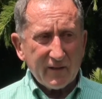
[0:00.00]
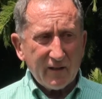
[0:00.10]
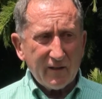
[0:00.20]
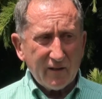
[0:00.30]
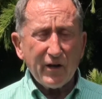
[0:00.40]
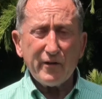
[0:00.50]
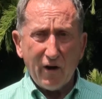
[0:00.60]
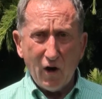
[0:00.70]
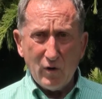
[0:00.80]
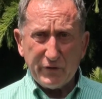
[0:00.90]
a lot of
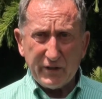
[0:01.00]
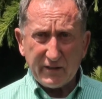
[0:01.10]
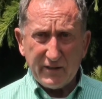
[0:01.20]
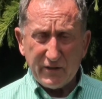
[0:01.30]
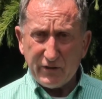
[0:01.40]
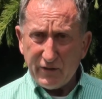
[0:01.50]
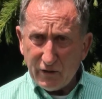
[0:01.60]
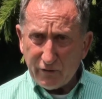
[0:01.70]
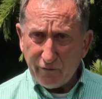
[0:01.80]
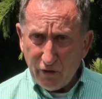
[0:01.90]
homesickness,
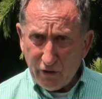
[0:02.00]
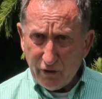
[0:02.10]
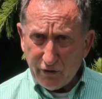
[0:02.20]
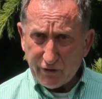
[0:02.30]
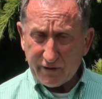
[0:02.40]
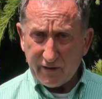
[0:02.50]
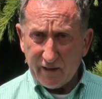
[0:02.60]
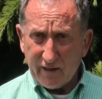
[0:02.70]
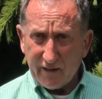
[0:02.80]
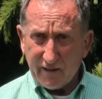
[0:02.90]
those first,
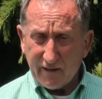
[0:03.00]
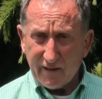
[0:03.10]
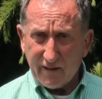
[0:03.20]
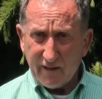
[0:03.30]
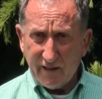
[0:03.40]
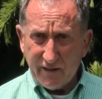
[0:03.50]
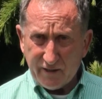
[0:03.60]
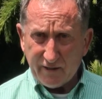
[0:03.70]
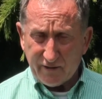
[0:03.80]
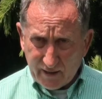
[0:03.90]

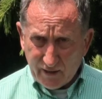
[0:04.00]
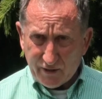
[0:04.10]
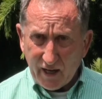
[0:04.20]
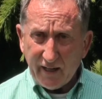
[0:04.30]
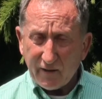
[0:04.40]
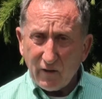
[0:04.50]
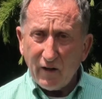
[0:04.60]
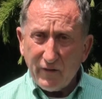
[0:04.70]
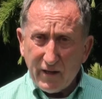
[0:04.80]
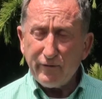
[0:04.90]
the intake
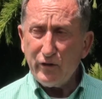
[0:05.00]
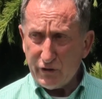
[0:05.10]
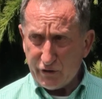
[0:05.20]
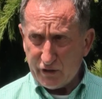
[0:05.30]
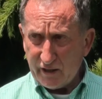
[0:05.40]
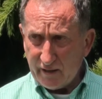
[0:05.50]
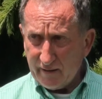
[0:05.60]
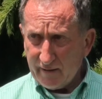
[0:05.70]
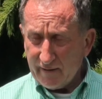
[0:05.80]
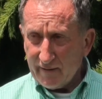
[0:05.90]
on their first year.
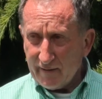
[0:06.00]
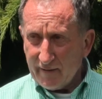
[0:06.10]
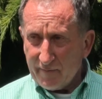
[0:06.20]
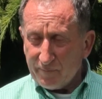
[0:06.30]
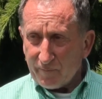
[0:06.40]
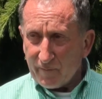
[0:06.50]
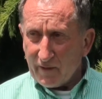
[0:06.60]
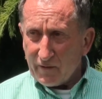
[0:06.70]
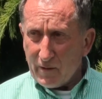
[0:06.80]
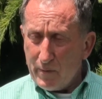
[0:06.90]

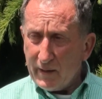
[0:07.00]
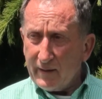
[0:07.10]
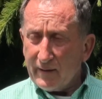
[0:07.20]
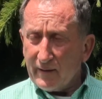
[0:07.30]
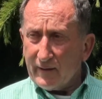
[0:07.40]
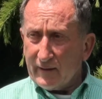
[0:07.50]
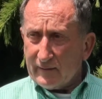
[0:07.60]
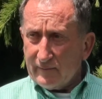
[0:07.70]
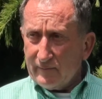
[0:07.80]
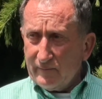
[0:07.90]
The big
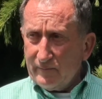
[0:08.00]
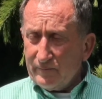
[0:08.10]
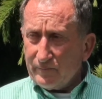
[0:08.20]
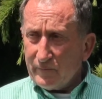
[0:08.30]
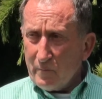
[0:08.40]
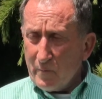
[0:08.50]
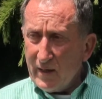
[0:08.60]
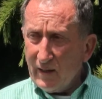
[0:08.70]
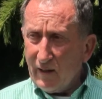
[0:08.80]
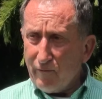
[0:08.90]

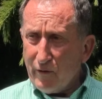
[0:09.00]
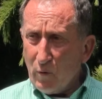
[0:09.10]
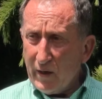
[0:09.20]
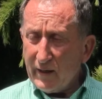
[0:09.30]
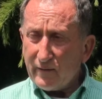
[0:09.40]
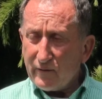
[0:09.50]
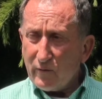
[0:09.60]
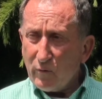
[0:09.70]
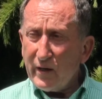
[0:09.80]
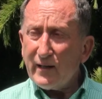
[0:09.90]
meal of the week,
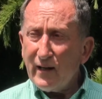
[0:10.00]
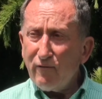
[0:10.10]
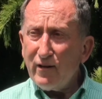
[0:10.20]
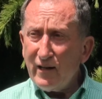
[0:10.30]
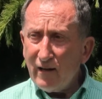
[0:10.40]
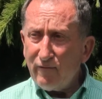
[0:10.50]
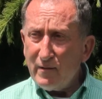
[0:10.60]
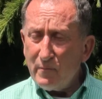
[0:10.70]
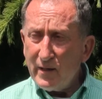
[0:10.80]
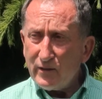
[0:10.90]
we had lovely,
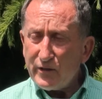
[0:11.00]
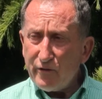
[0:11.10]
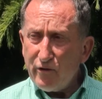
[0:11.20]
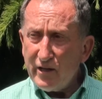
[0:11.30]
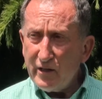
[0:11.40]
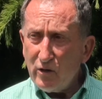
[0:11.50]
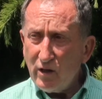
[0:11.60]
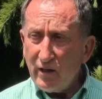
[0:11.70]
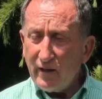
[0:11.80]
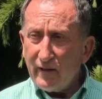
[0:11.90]
lovely meals at
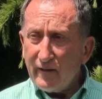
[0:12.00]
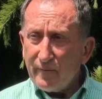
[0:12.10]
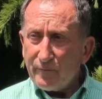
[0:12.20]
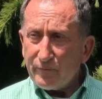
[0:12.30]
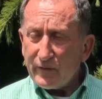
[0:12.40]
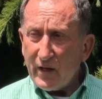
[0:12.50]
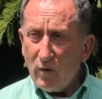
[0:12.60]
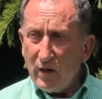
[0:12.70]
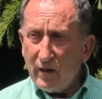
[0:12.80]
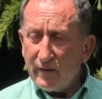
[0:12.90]
Rehua. They
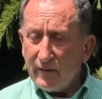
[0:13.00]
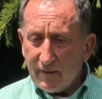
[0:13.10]
were